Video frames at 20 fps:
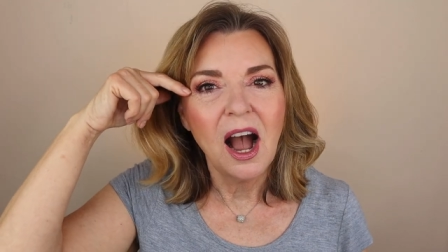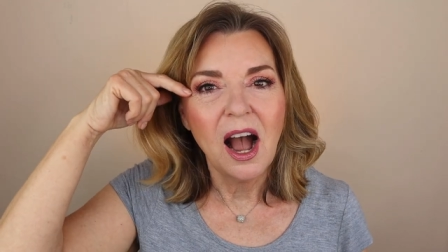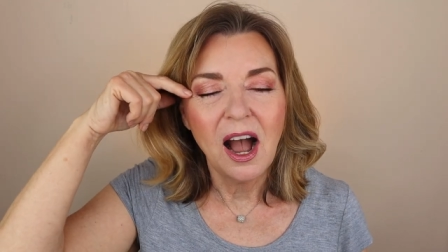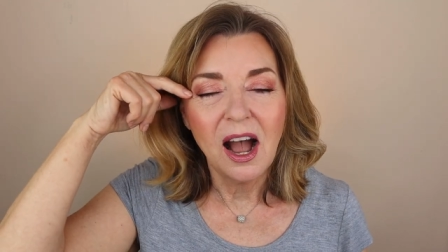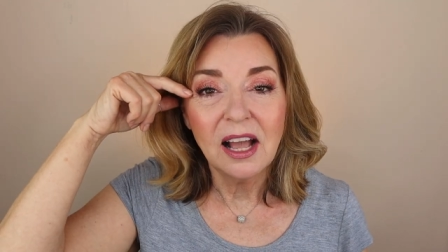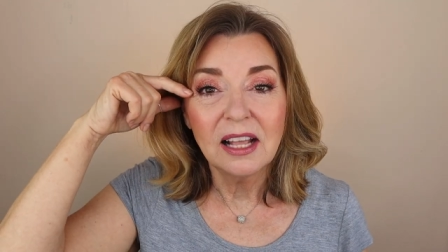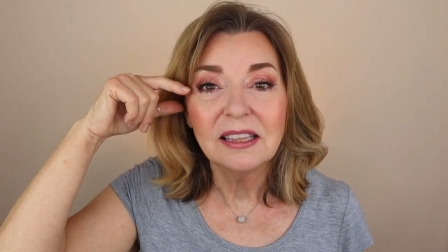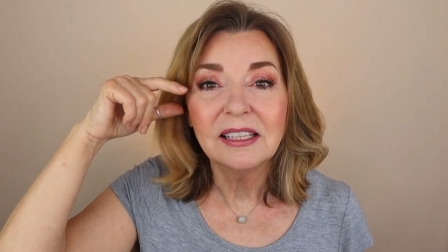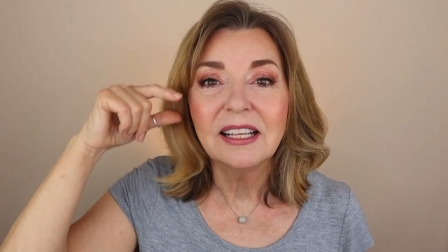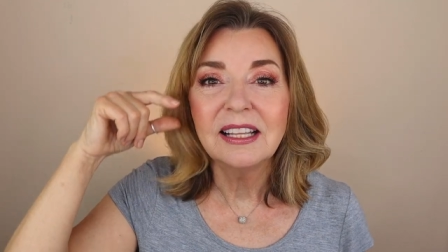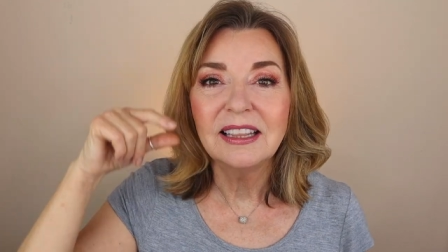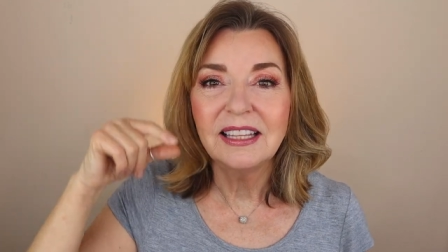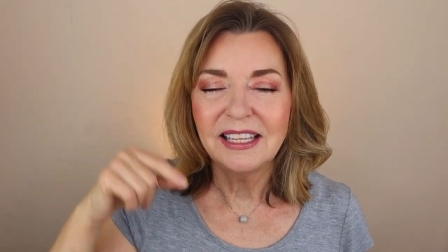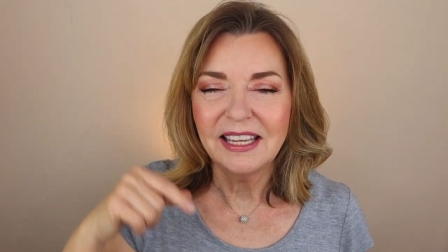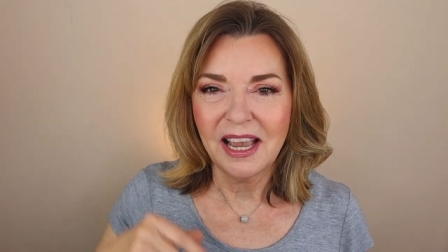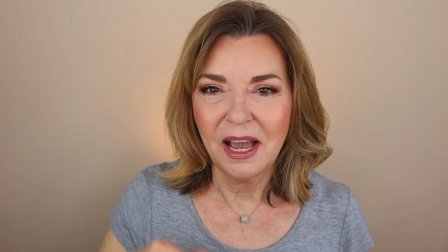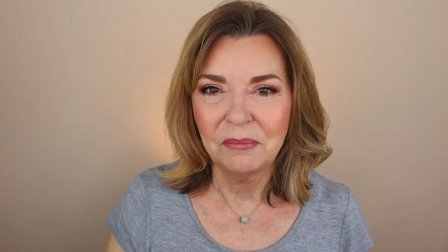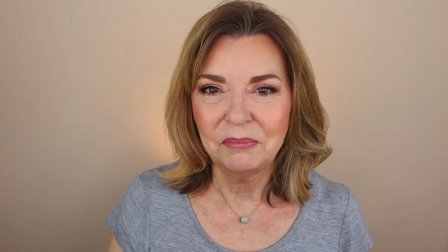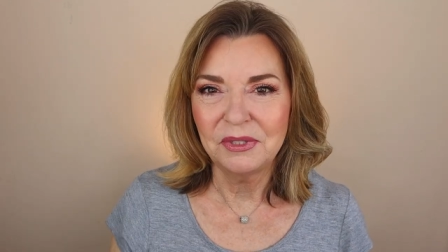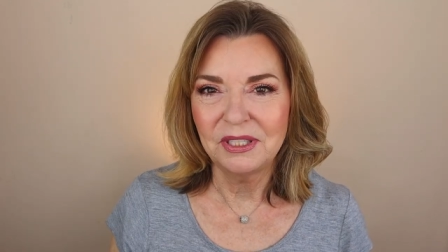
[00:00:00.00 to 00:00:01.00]
on
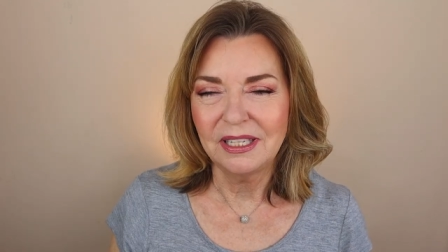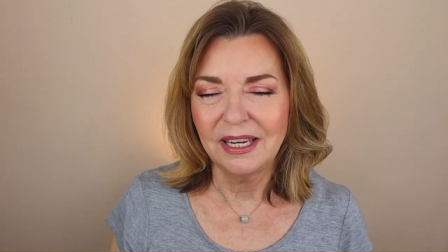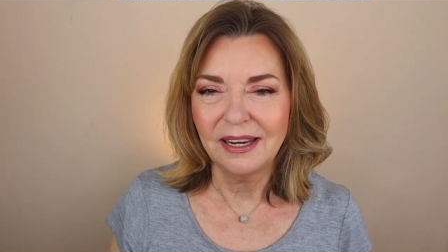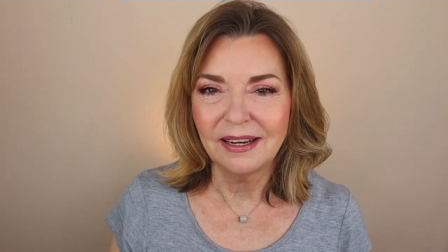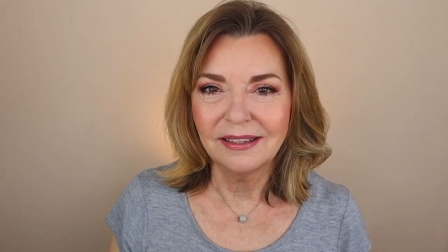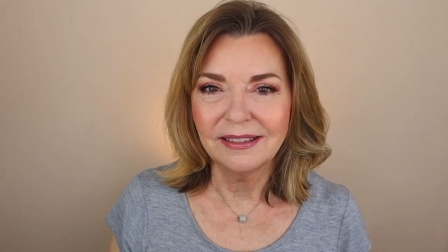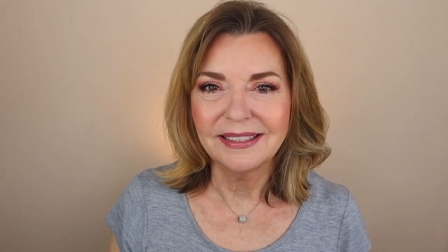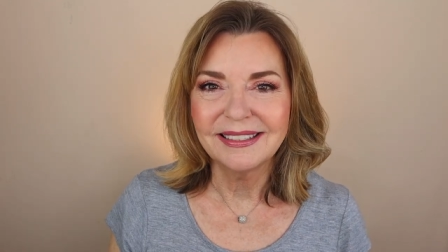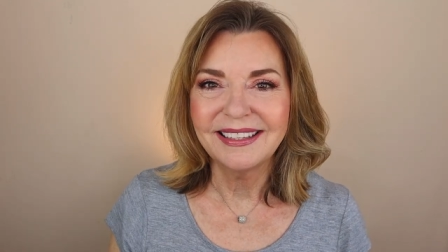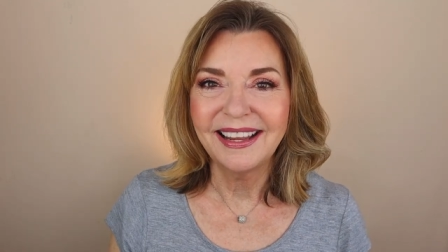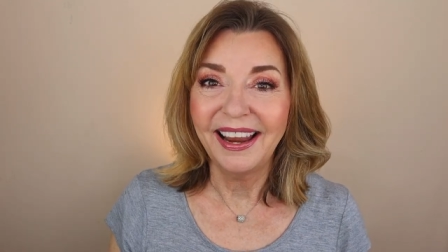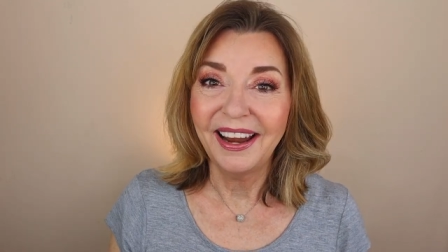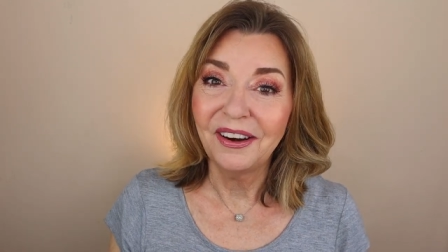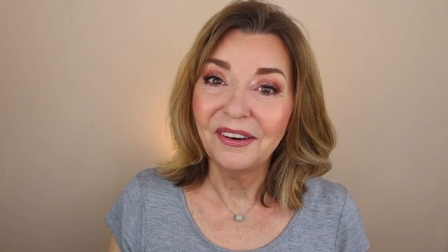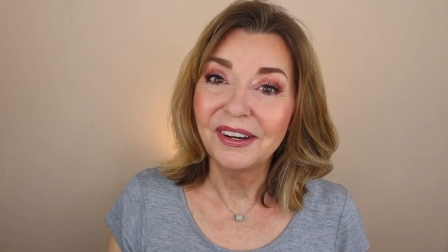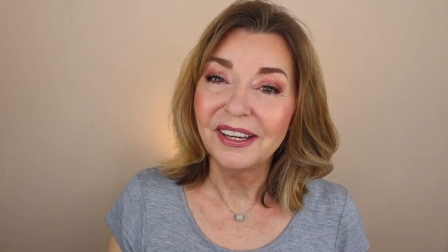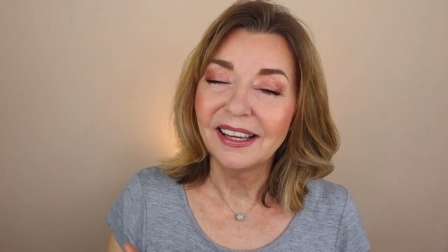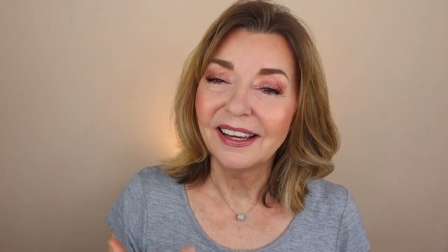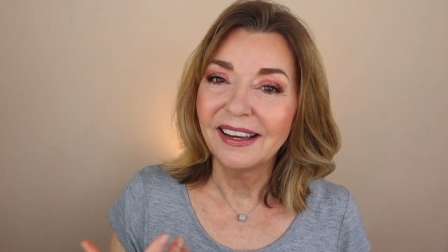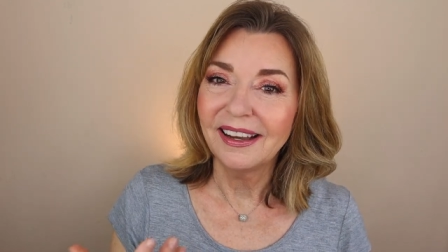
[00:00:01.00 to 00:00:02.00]
the upstairs
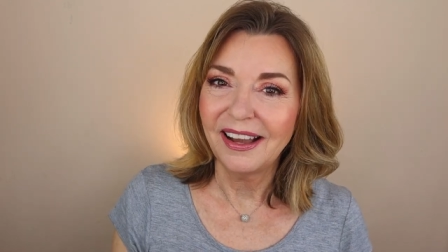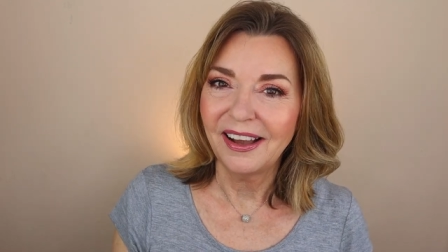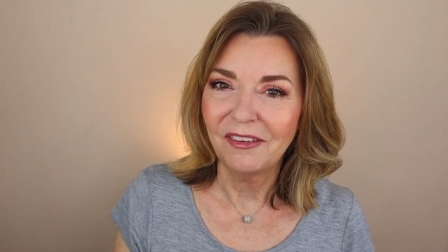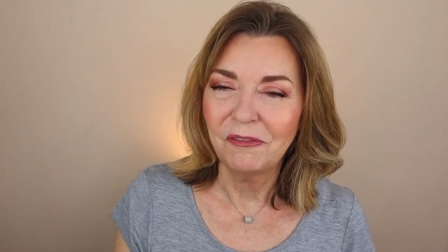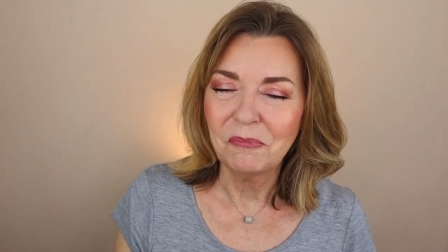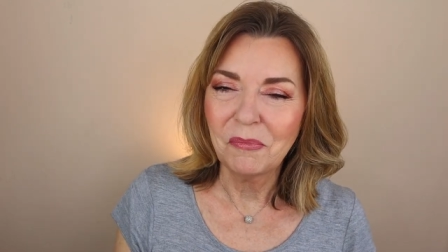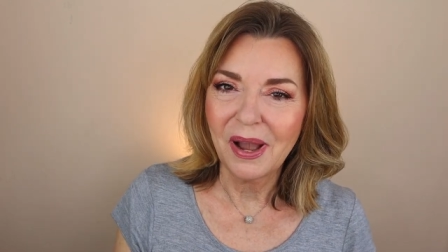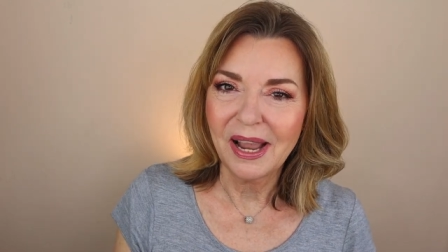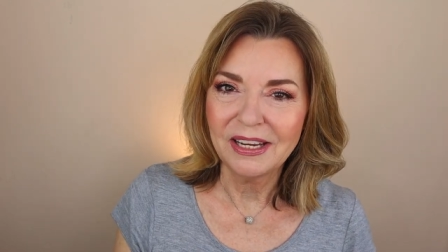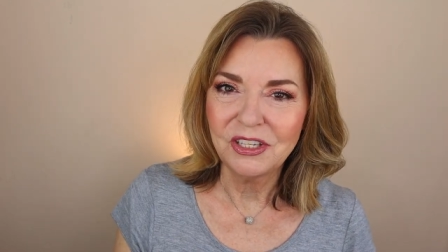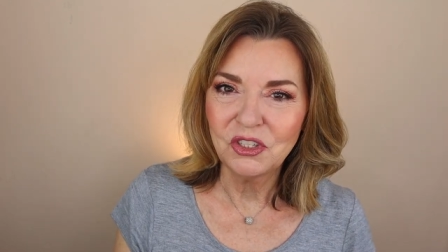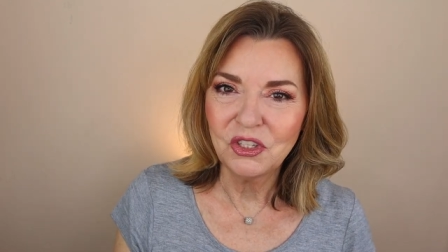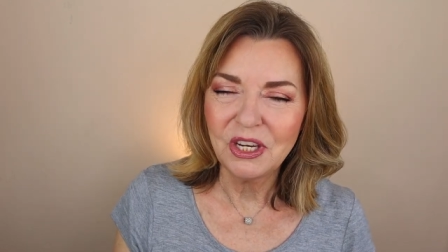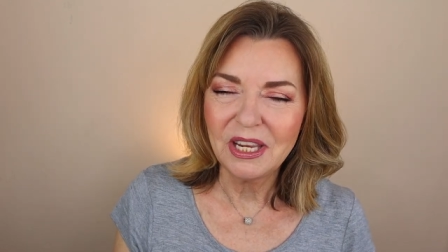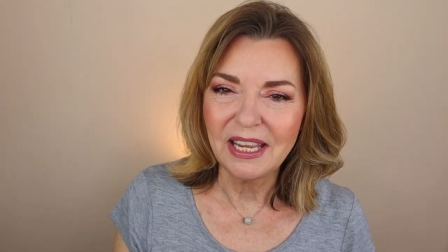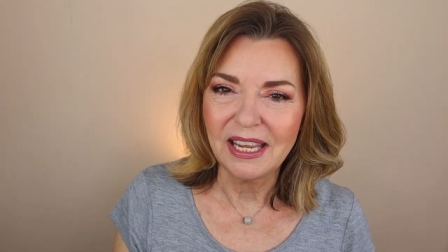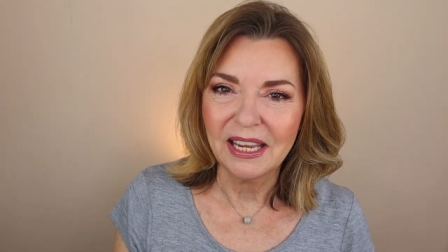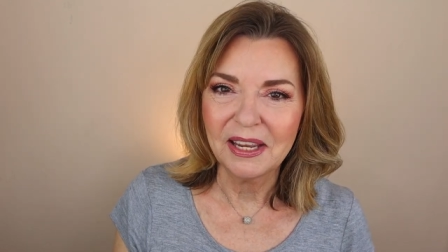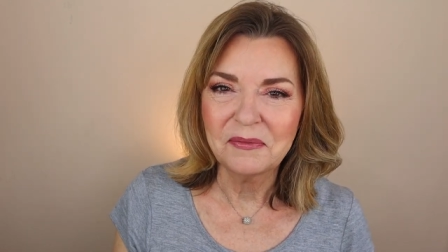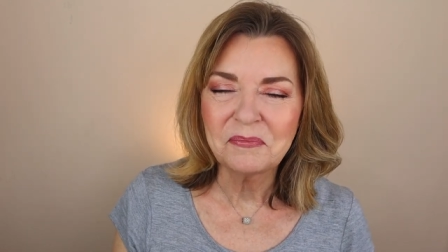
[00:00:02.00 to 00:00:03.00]
area of my
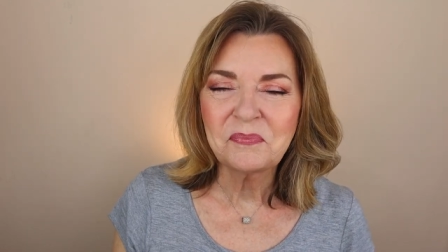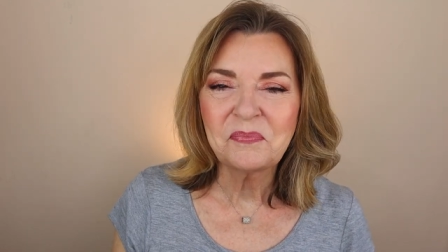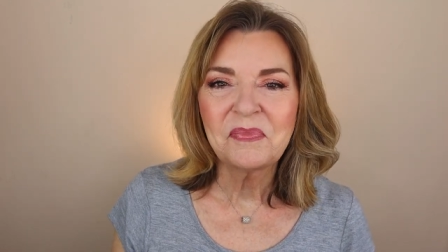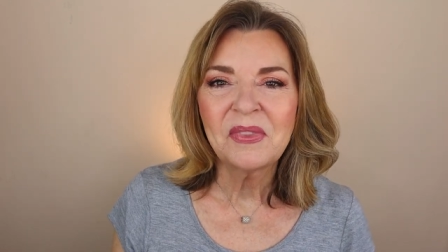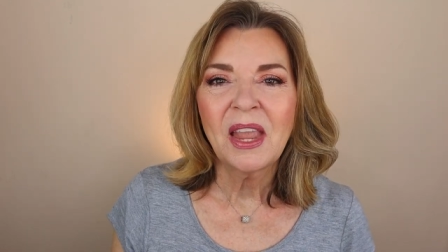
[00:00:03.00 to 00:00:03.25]
cheek.